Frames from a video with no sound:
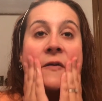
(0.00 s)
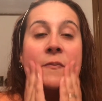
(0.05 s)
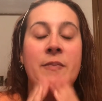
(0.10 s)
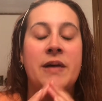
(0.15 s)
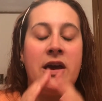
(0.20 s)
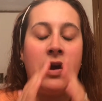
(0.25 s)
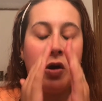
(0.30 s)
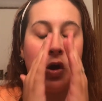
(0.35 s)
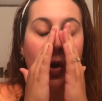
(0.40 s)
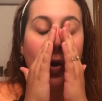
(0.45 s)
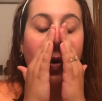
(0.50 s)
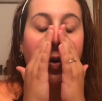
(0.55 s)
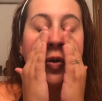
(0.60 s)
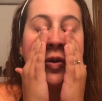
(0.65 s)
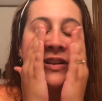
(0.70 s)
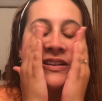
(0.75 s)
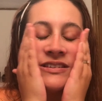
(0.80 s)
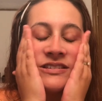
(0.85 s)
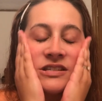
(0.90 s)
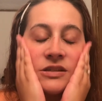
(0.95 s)
My
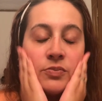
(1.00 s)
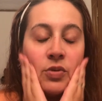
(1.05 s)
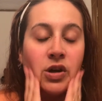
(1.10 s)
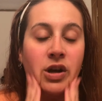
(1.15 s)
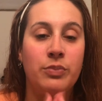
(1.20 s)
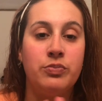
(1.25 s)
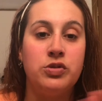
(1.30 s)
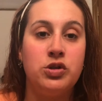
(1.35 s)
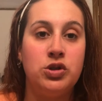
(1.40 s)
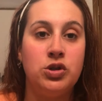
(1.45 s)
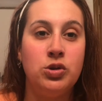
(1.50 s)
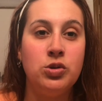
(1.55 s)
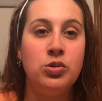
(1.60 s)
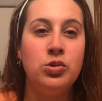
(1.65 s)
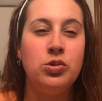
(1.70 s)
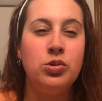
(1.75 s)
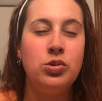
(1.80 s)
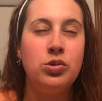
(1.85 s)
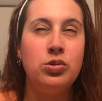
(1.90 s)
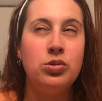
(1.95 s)
goal is to put up
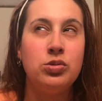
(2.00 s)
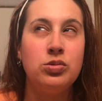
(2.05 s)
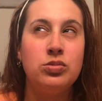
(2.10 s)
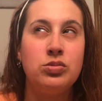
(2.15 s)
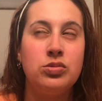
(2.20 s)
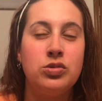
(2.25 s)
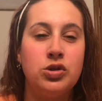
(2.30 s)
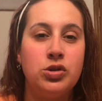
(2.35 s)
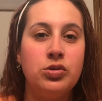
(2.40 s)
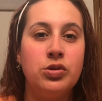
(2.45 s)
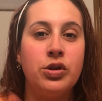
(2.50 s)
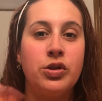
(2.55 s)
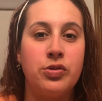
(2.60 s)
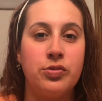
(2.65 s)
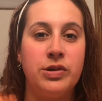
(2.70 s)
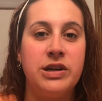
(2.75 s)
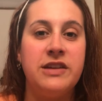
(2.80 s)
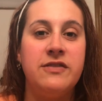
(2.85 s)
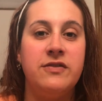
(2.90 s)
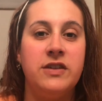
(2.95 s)
two to
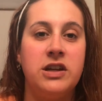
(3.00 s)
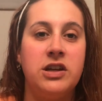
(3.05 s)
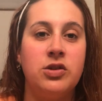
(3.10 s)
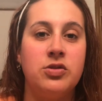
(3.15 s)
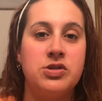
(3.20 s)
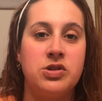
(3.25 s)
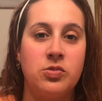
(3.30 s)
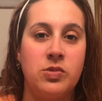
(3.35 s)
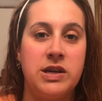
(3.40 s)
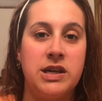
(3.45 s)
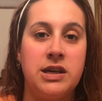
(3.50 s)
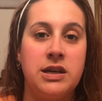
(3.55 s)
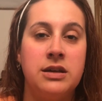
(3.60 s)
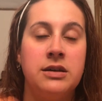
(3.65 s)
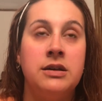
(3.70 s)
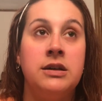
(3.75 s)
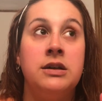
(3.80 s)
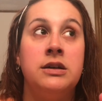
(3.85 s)
three videos a week.